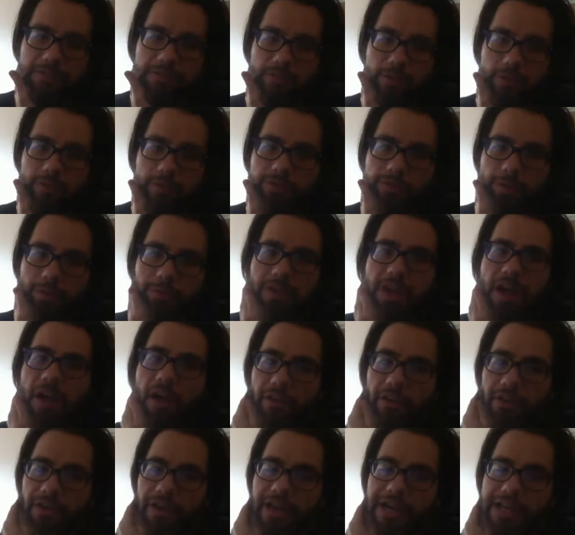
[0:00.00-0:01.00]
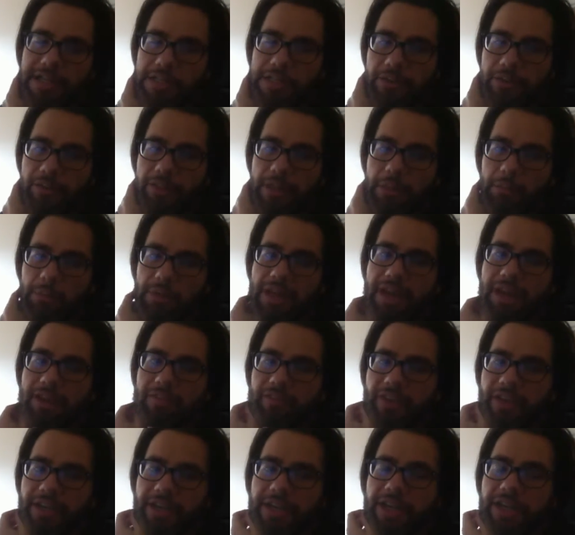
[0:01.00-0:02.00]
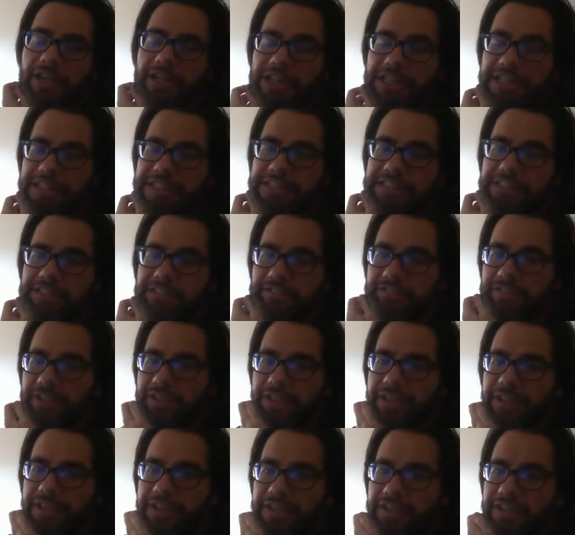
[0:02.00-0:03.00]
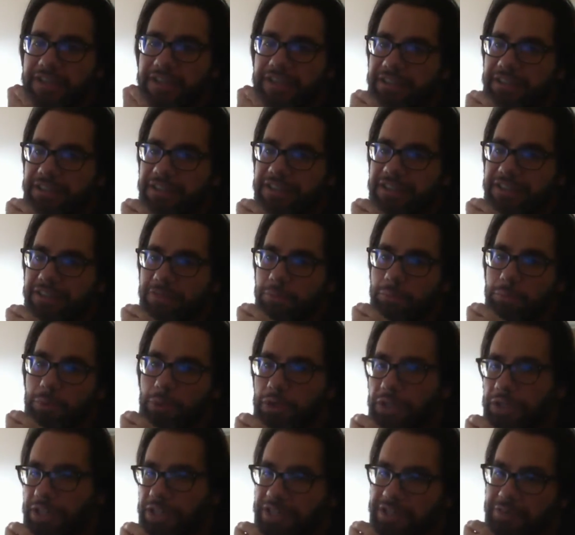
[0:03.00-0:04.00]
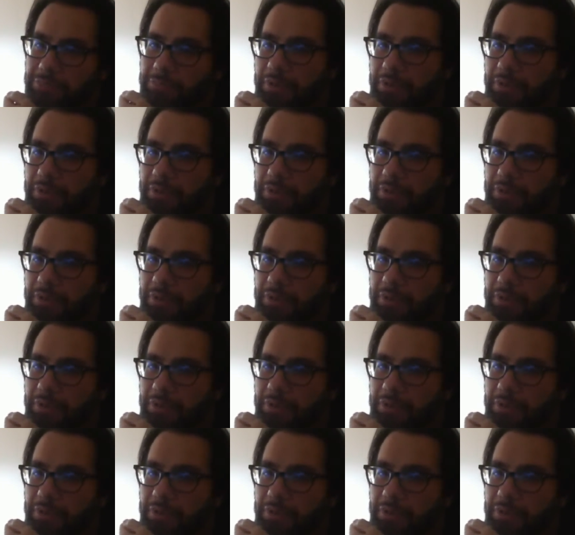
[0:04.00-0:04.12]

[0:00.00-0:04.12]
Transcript: viewed from the other angle, then we have like a list of like Berlin,